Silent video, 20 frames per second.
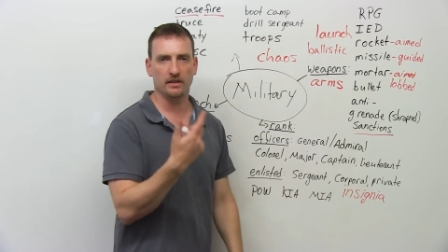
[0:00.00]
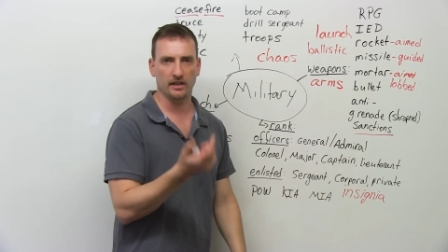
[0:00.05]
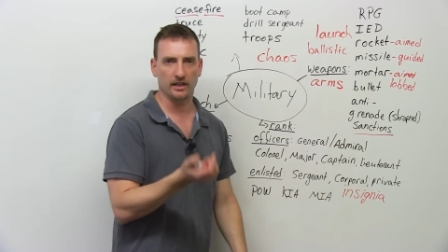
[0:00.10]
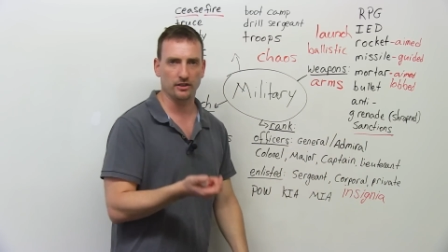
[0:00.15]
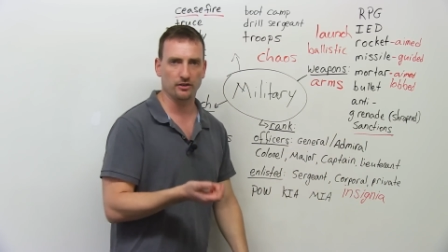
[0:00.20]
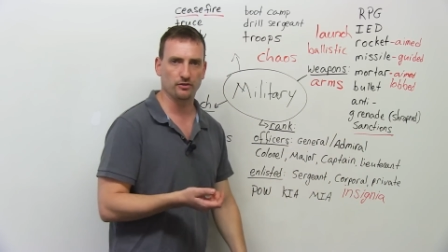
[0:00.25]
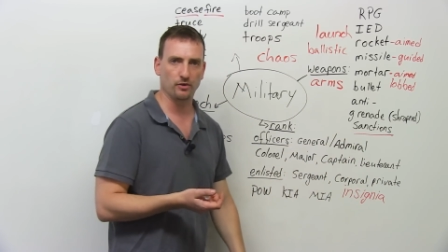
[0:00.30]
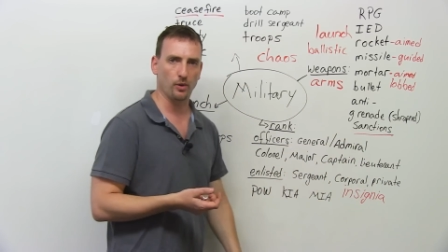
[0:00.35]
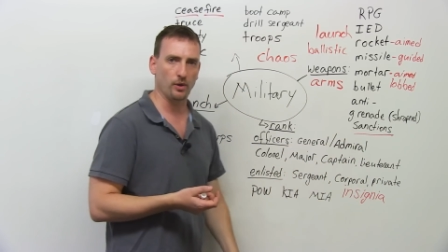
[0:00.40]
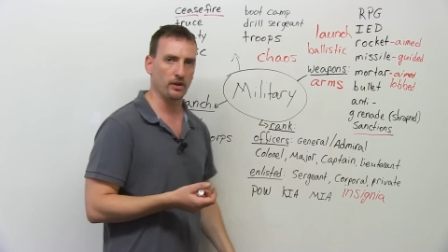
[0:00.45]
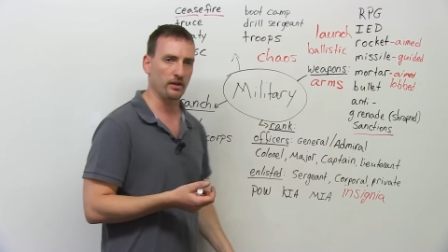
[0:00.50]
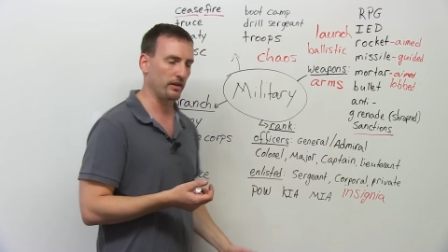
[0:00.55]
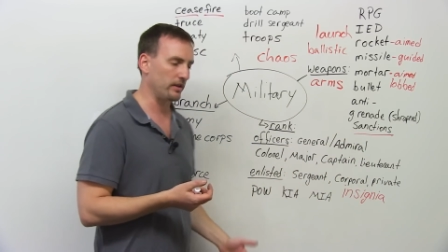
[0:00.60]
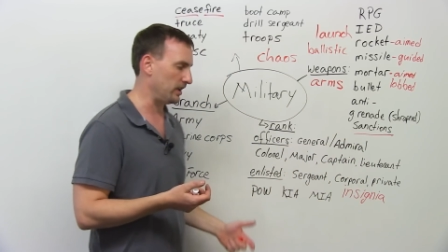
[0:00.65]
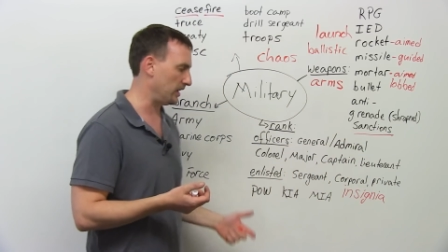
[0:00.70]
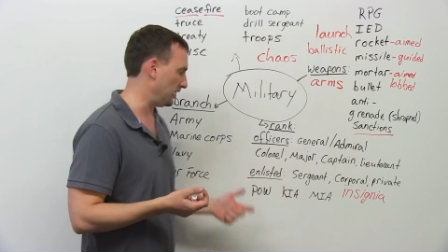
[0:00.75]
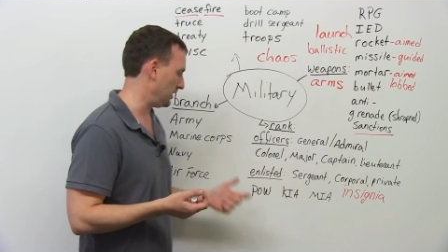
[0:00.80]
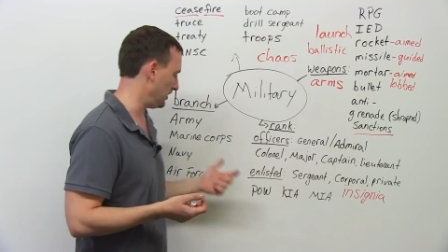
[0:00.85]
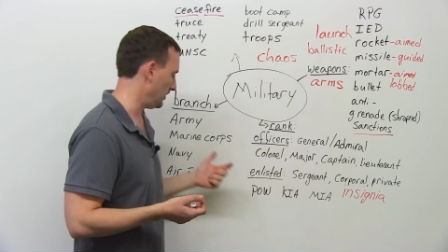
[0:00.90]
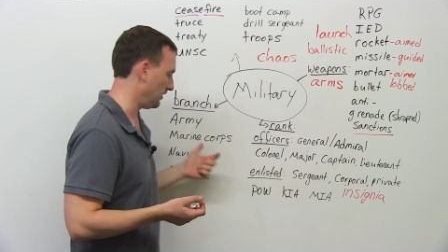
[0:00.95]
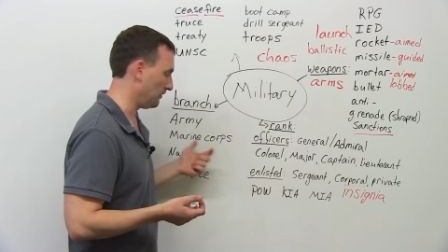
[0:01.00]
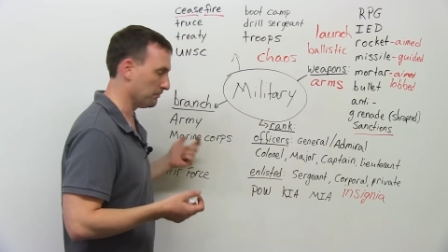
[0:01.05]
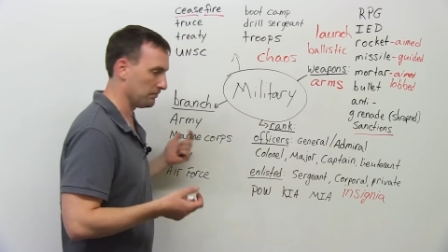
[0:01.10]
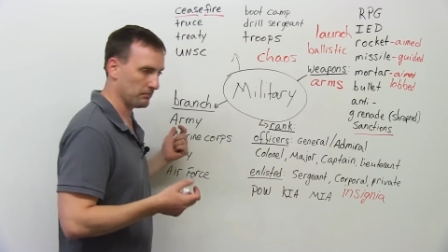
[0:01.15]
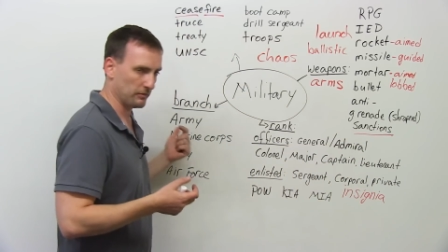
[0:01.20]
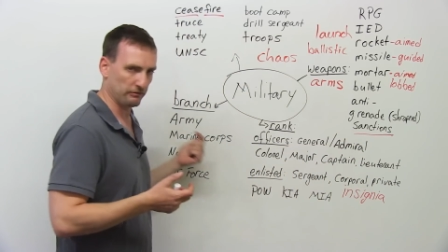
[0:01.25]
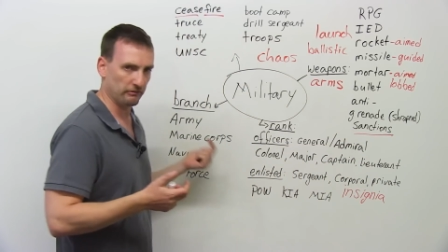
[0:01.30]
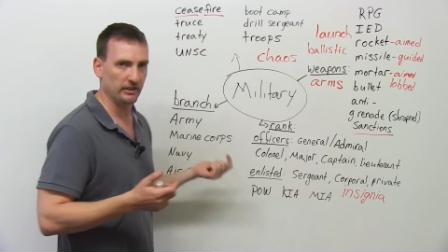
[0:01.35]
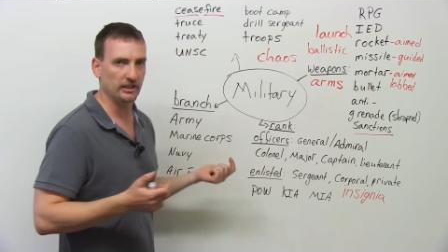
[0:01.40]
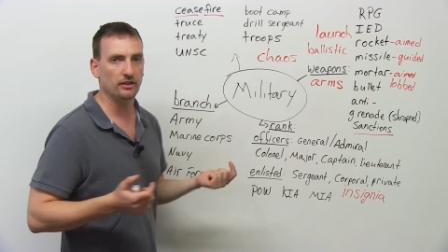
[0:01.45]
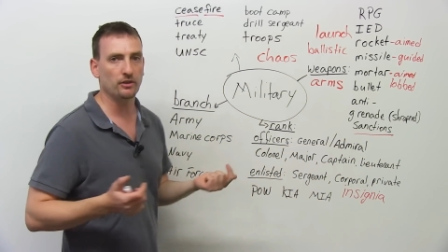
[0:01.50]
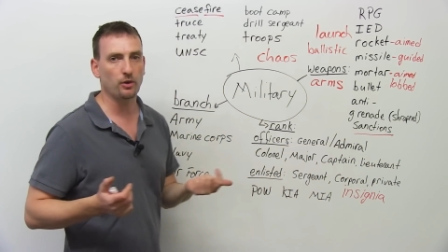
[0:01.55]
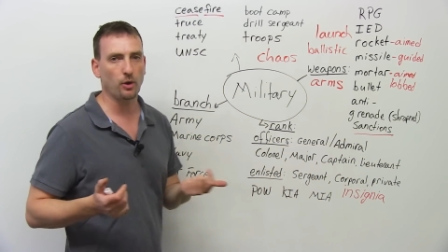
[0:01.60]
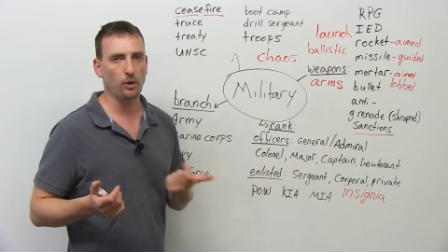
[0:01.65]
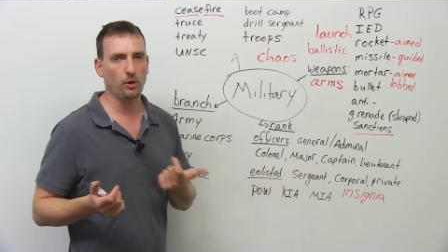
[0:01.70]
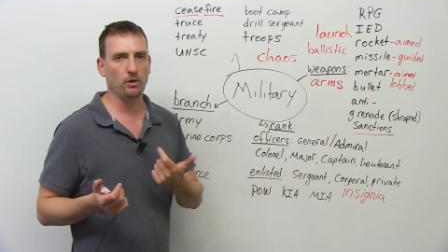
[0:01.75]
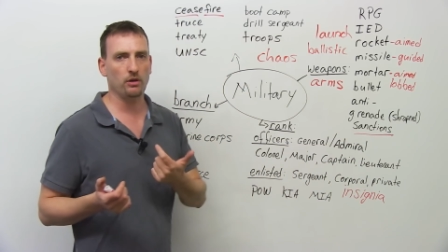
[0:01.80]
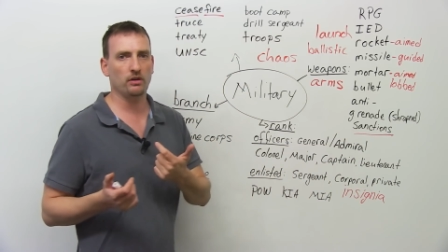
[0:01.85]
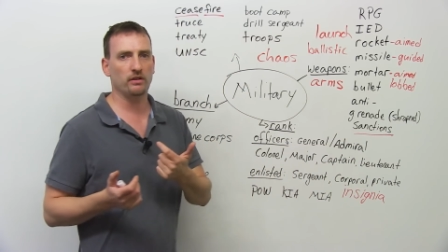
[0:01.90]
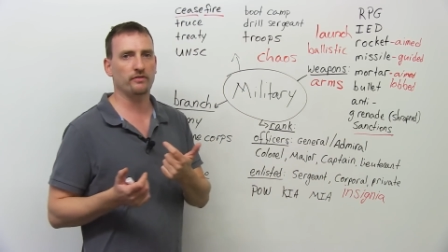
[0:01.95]
they join the Marine
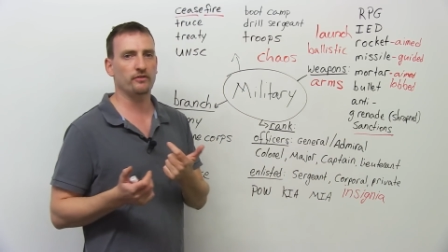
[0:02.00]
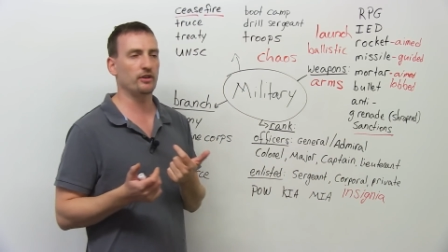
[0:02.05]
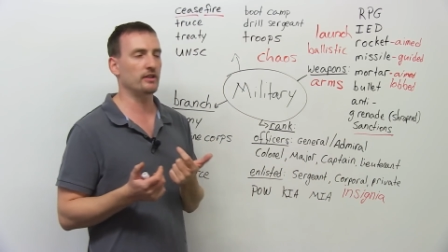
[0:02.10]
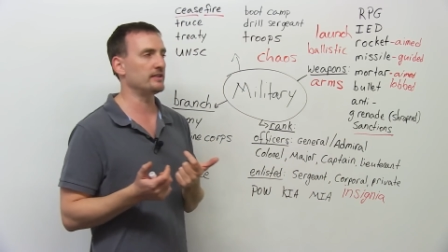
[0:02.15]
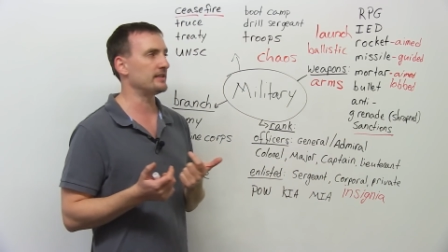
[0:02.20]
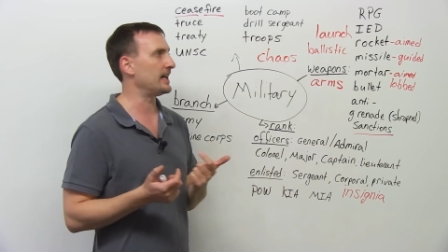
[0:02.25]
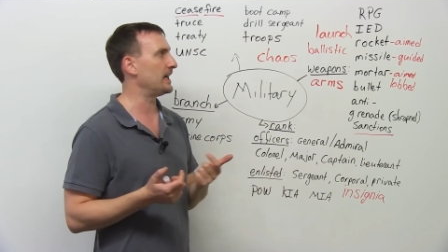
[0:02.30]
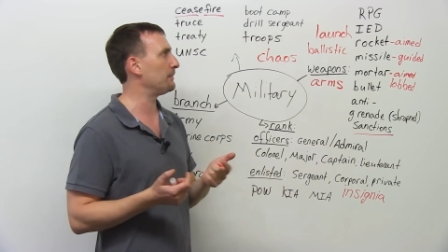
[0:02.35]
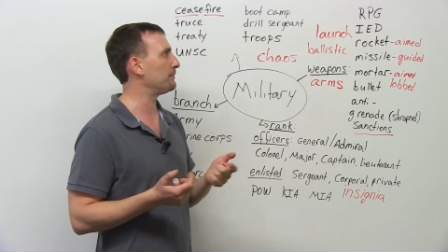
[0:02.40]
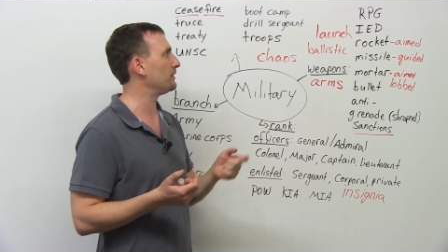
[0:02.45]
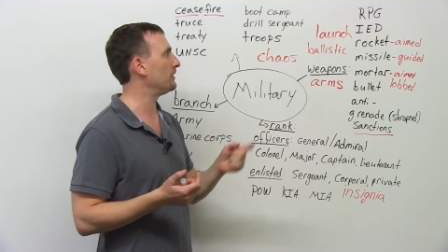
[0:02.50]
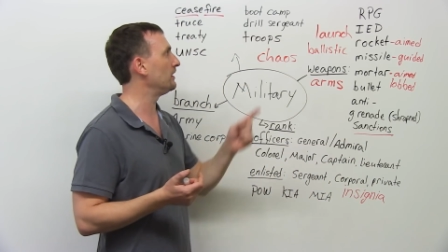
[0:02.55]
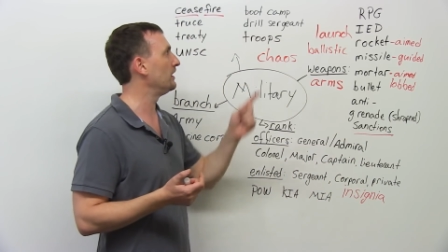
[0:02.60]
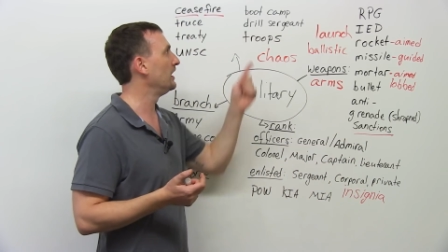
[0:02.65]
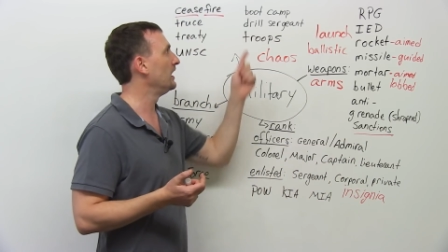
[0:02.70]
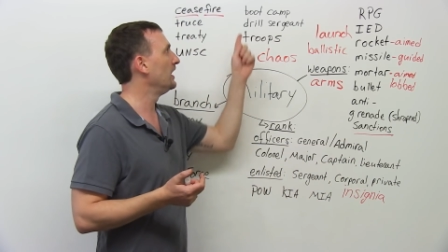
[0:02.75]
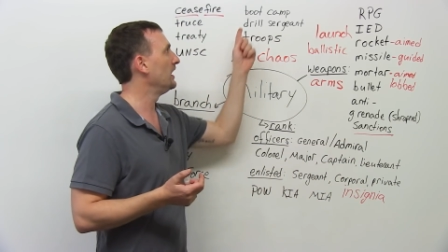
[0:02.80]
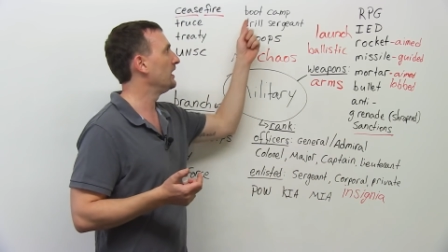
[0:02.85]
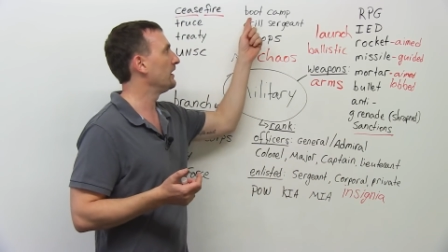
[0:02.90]
Corps, for example,